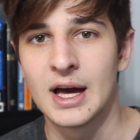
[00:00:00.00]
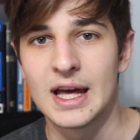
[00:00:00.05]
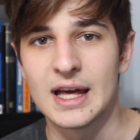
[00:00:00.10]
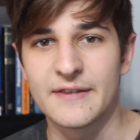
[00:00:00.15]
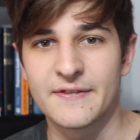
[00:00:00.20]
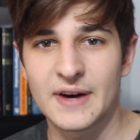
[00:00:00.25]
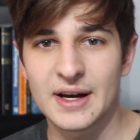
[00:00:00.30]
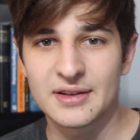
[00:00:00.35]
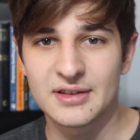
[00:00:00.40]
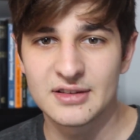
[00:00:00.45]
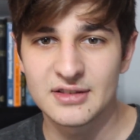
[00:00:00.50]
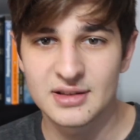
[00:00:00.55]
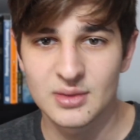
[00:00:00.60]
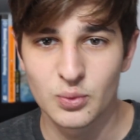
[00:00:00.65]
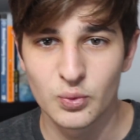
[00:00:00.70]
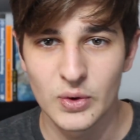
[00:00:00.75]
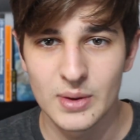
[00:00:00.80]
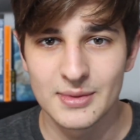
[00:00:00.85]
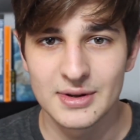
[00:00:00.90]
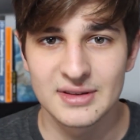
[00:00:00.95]
If I see
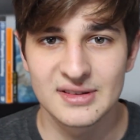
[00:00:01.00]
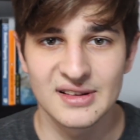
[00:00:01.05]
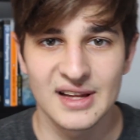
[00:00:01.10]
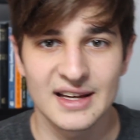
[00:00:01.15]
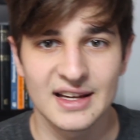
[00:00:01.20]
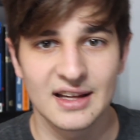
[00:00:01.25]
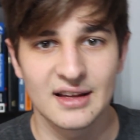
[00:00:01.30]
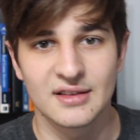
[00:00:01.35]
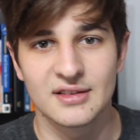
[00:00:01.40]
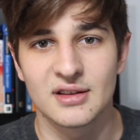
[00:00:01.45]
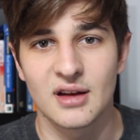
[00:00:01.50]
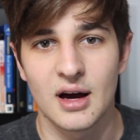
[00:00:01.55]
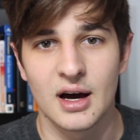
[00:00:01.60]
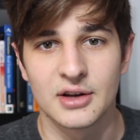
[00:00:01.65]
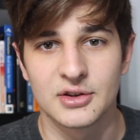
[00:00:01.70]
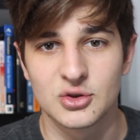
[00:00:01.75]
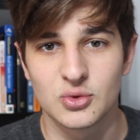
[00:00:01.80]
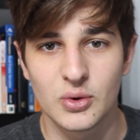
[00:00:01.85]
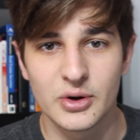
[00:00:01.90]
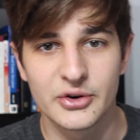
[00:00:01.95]
some women's leggings
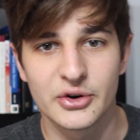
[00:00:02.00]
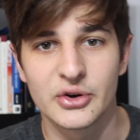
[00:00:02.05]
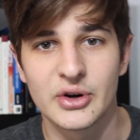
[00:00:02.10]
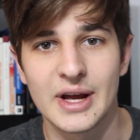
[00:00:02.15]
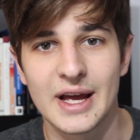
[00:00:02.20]
on Twitter